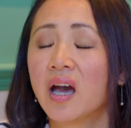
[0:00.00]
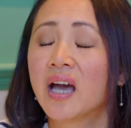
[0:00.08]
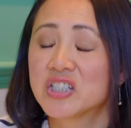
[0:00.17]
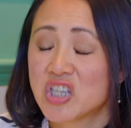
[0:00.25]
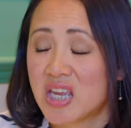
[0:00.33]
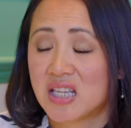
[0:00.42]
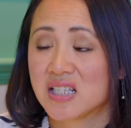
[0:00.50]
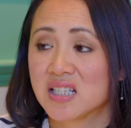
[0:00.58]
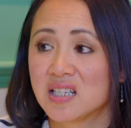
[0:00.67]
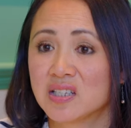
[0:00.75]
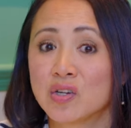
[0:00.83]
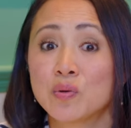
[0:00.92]
a chance.
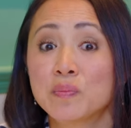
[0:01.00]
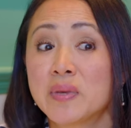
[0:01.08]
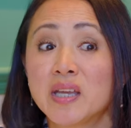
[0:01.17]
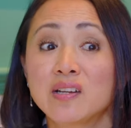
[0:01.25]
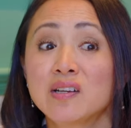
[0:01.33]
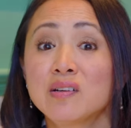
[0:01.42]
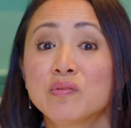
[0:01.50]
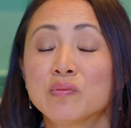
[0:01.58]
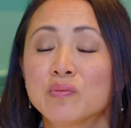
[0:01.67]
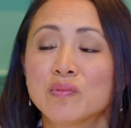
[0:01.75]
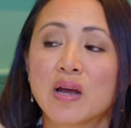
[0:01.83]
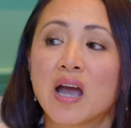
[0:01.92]
No matter
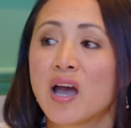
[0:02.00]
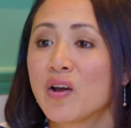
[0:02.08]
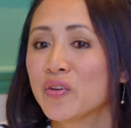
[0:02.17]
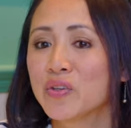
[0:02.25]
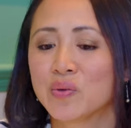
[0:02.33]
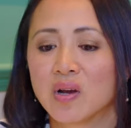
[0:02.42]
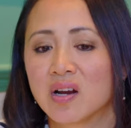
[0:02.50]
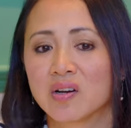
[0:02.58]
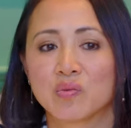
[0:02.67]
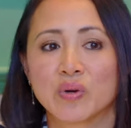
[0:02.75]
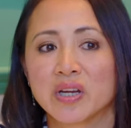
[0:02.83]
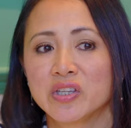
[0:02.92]
how you
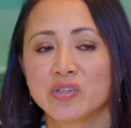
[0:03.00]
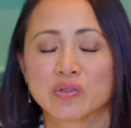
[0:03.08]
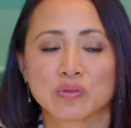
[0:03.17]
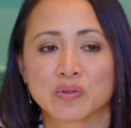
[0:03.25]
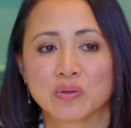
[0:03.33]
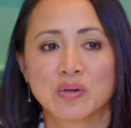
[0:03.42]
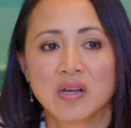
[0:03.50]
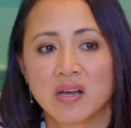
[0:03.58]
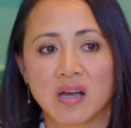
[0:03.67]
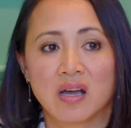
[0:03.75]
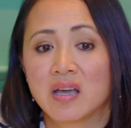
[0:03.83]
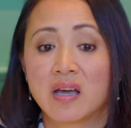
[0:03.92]
are, where you grew,
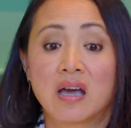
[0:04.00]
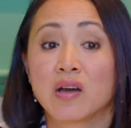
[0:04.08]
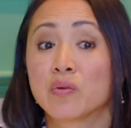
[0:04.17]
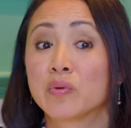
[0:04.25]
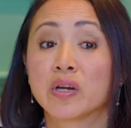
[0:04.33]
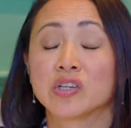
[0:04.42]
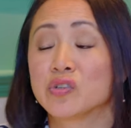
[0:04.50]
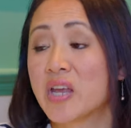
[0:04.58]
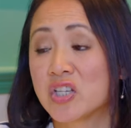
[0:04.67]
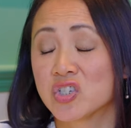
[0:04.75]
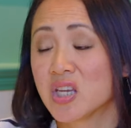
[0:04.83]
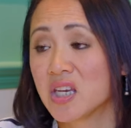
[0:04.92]
where you're
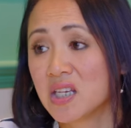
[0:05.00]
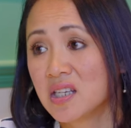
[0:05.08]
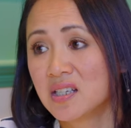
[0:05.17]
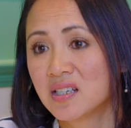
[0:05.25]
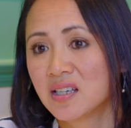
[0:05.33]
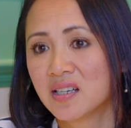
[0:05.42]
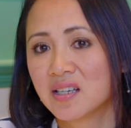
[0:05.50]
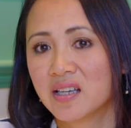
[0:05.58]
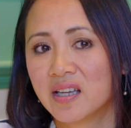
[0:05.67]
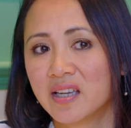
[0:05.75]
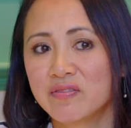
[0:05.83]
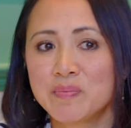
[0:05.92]
educated,
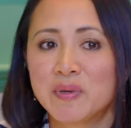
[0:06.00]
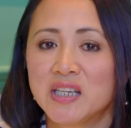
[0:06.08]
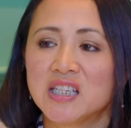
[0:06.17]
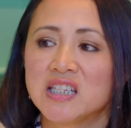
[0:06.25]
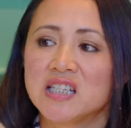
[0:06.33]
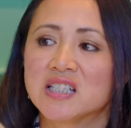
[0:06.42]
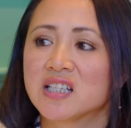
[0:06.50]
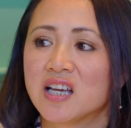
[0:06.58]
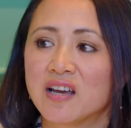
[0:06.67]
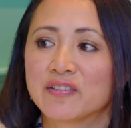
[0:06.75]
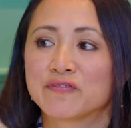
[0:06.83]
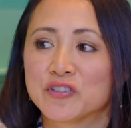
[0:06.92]
everybody needs
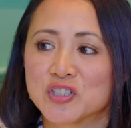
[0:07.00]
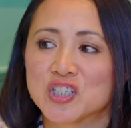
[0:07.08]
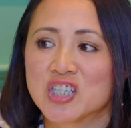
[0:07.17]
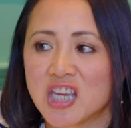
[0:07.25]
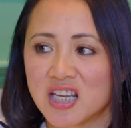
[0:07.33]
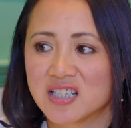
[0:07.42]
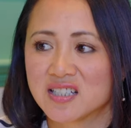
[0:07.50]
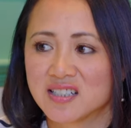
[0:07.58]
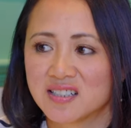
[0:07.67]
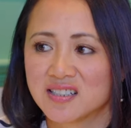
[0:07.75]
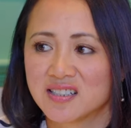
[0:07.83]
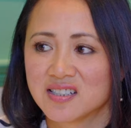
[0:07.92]
a first chance.
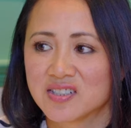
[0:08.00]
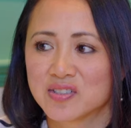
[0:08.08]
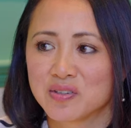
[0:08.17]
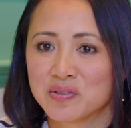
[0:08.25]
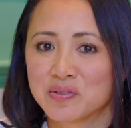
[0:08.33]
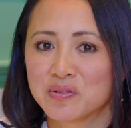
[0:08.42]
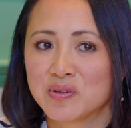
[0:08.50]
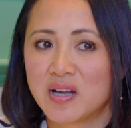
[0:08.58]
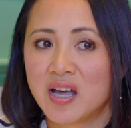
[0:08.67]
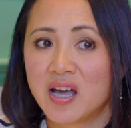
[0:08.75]
So